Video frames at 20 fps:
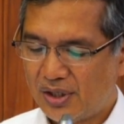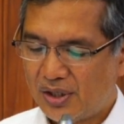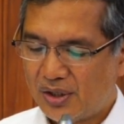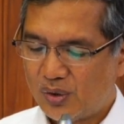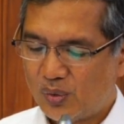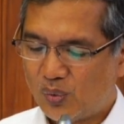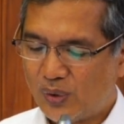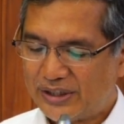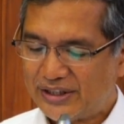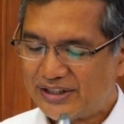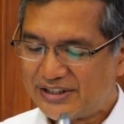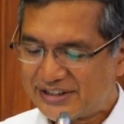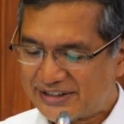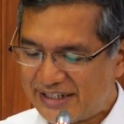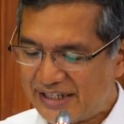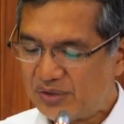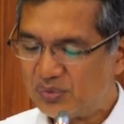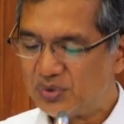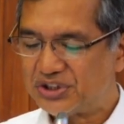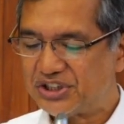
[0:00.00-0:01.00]
What
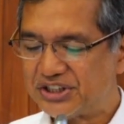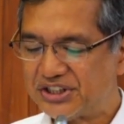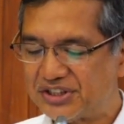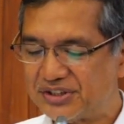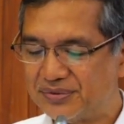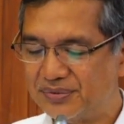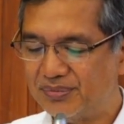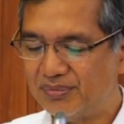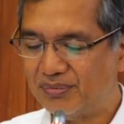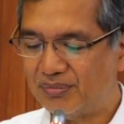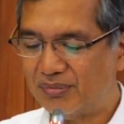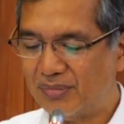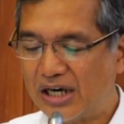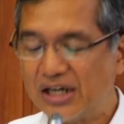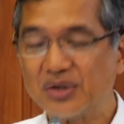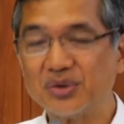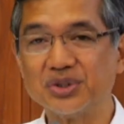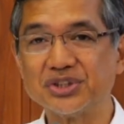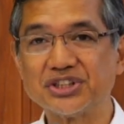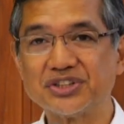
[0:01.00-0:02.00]
distinguishes
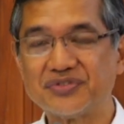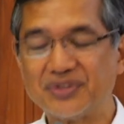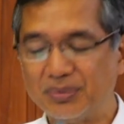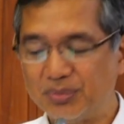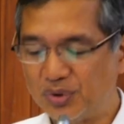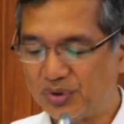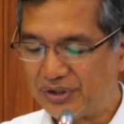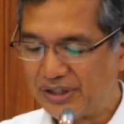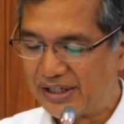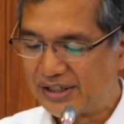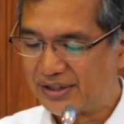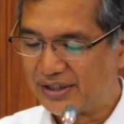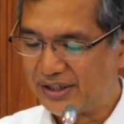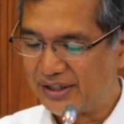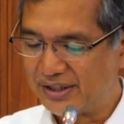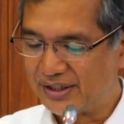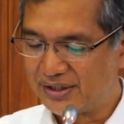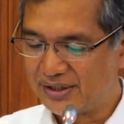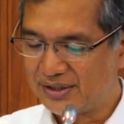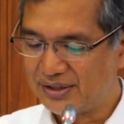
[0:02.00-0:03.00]
Marcos from
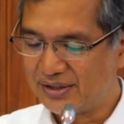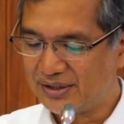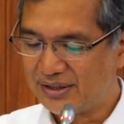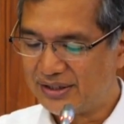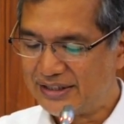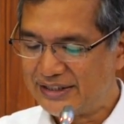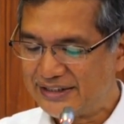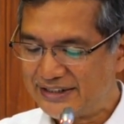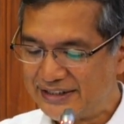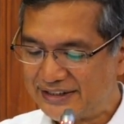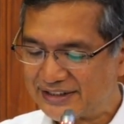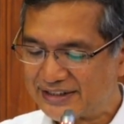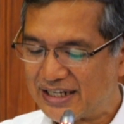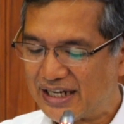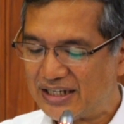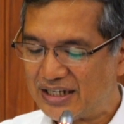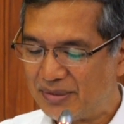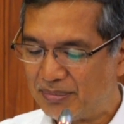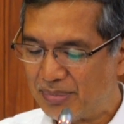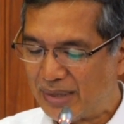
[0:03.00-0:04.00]
Duterte is his
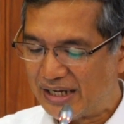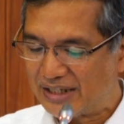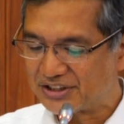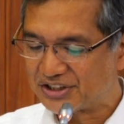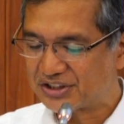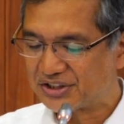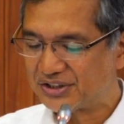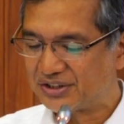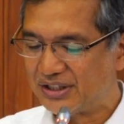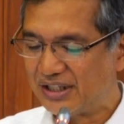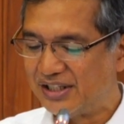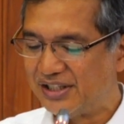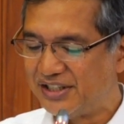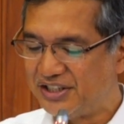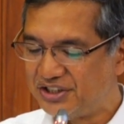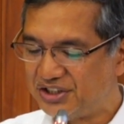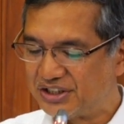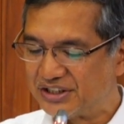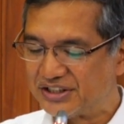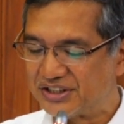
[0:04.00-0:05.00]
unabashed
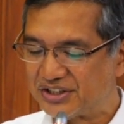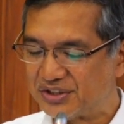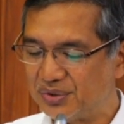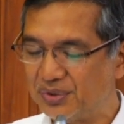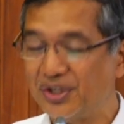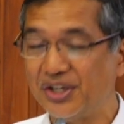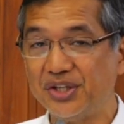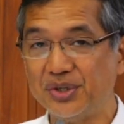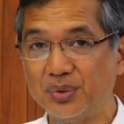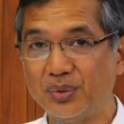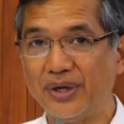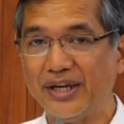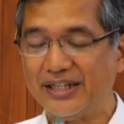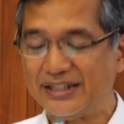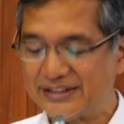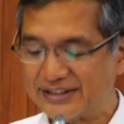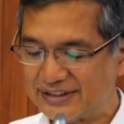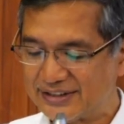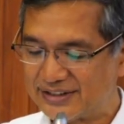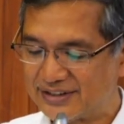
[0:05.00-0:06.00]
allegiance to the
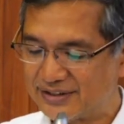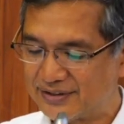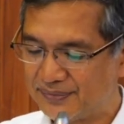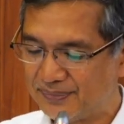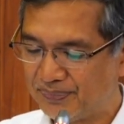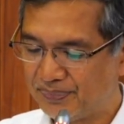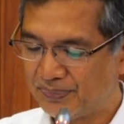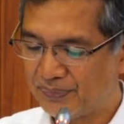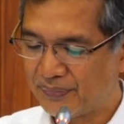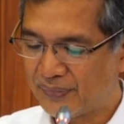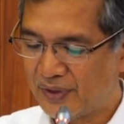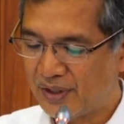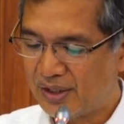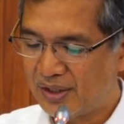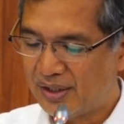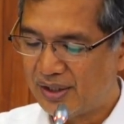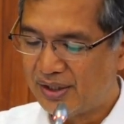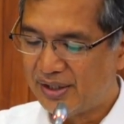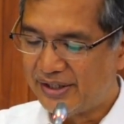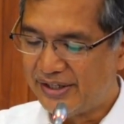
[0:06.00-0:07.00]
US.
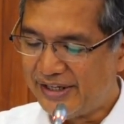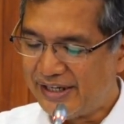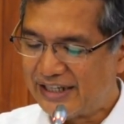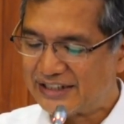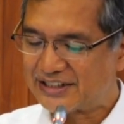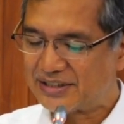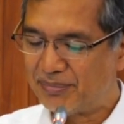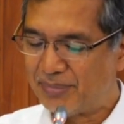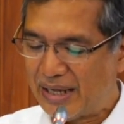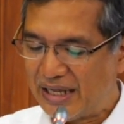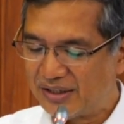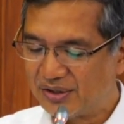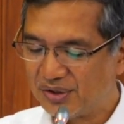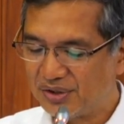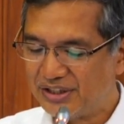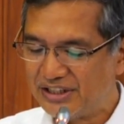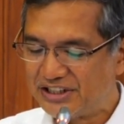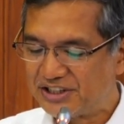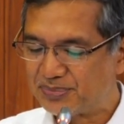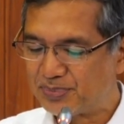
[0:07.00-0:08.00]
He has
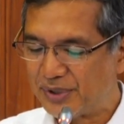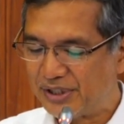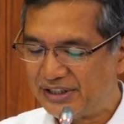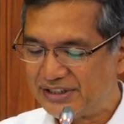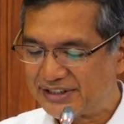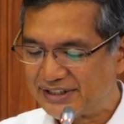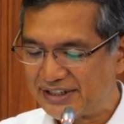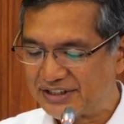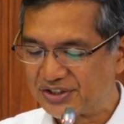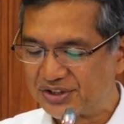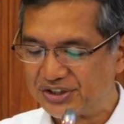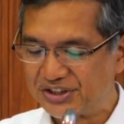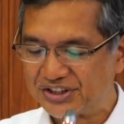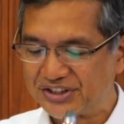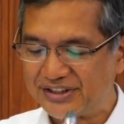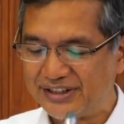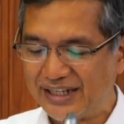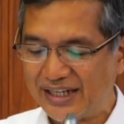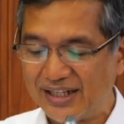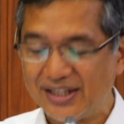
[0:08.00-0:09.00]
abandoned his predecessor's
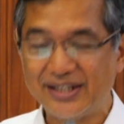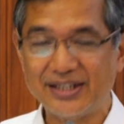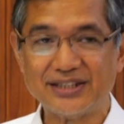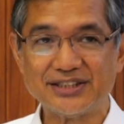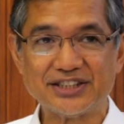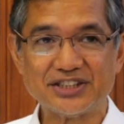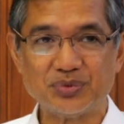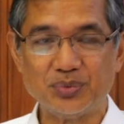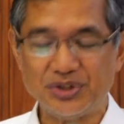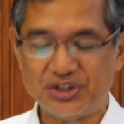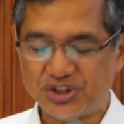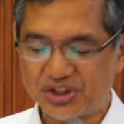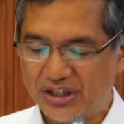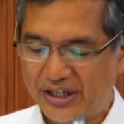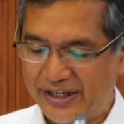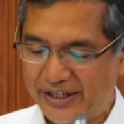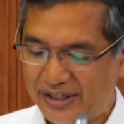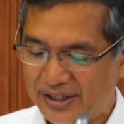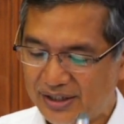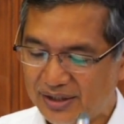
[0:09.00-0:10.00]
dalliance with
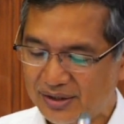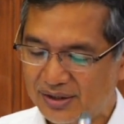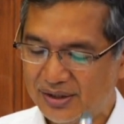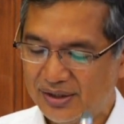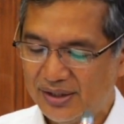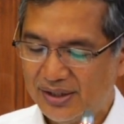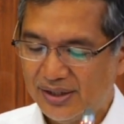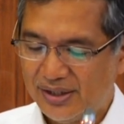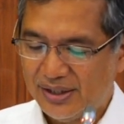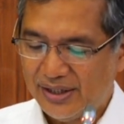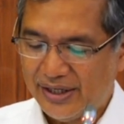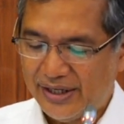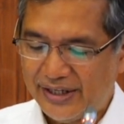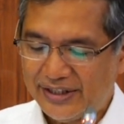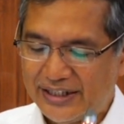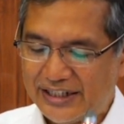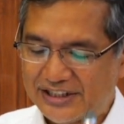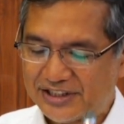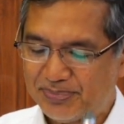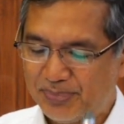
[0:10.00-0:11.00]
China and
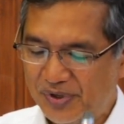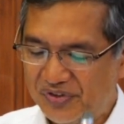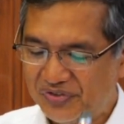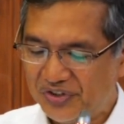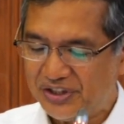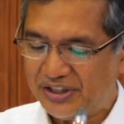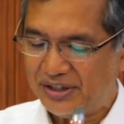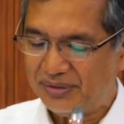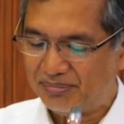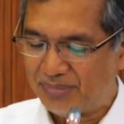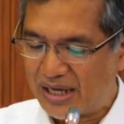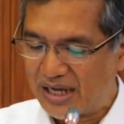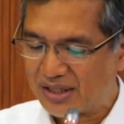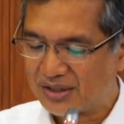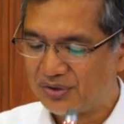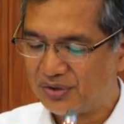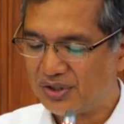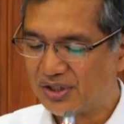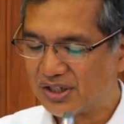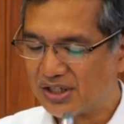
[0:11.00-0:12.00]
has pivoted back
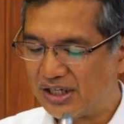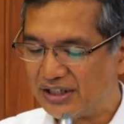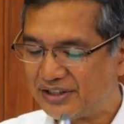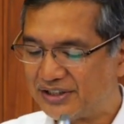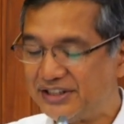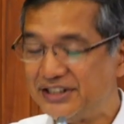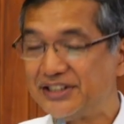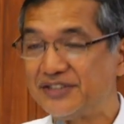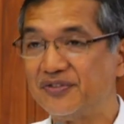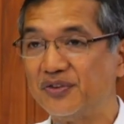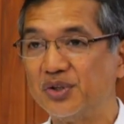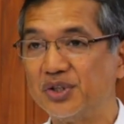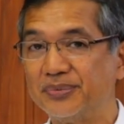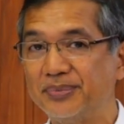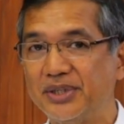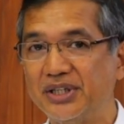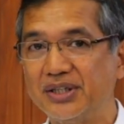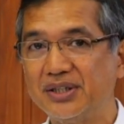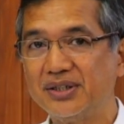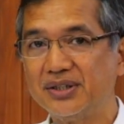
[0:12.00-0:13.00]
to the country's
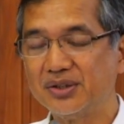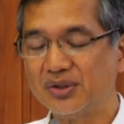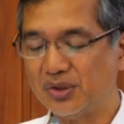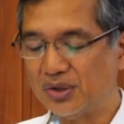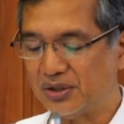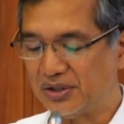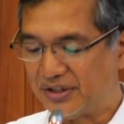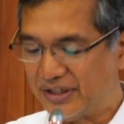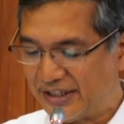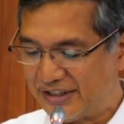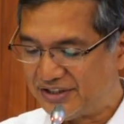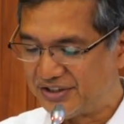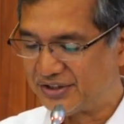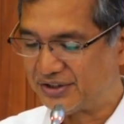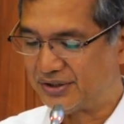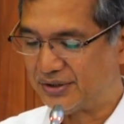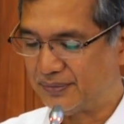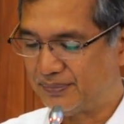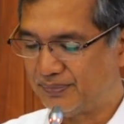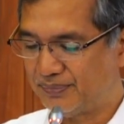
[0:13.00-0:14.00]
former
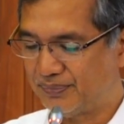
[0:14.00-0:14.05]
colonizer.